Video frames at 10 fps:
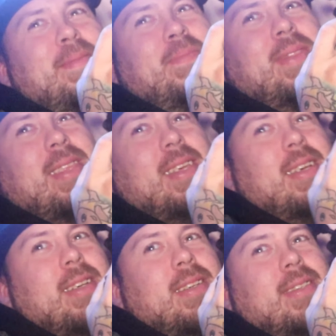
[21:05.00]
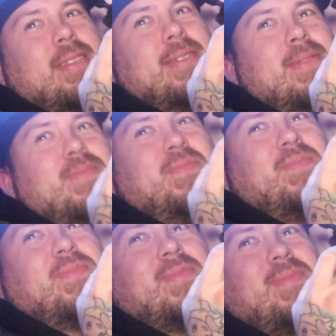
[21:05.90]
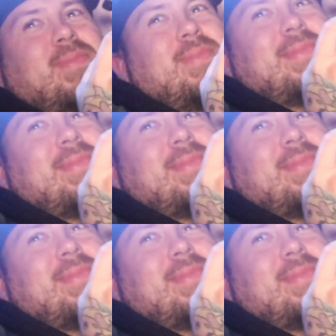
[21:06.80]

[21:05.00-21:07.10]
Coniston Water, we'd end up in the